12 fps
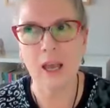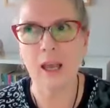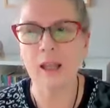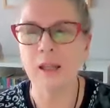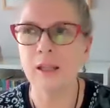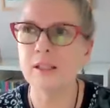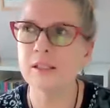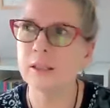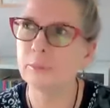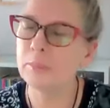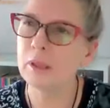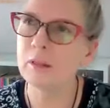And there's
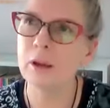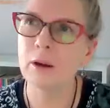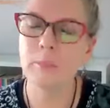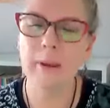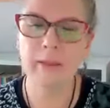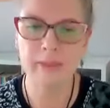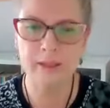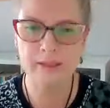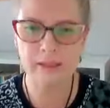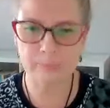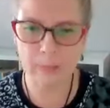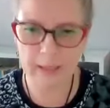something there about that
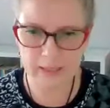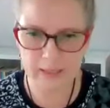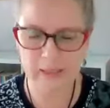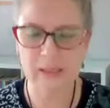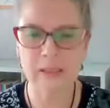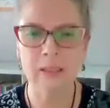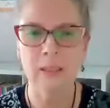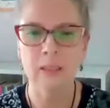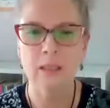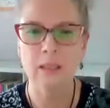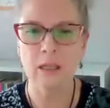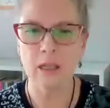space
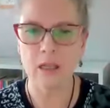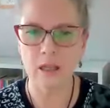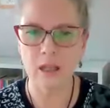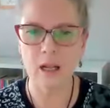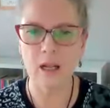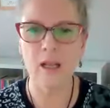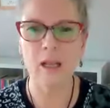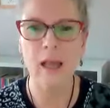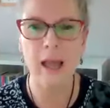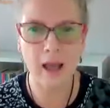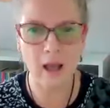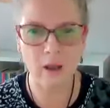that
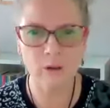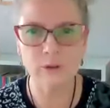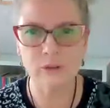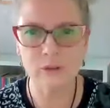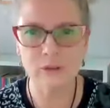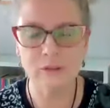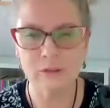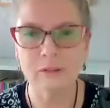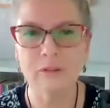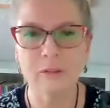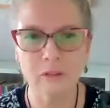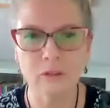allows
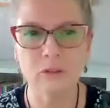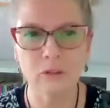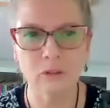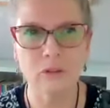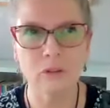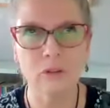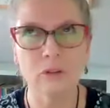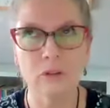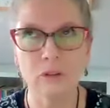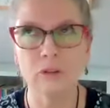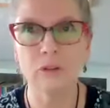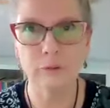
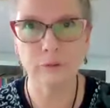you to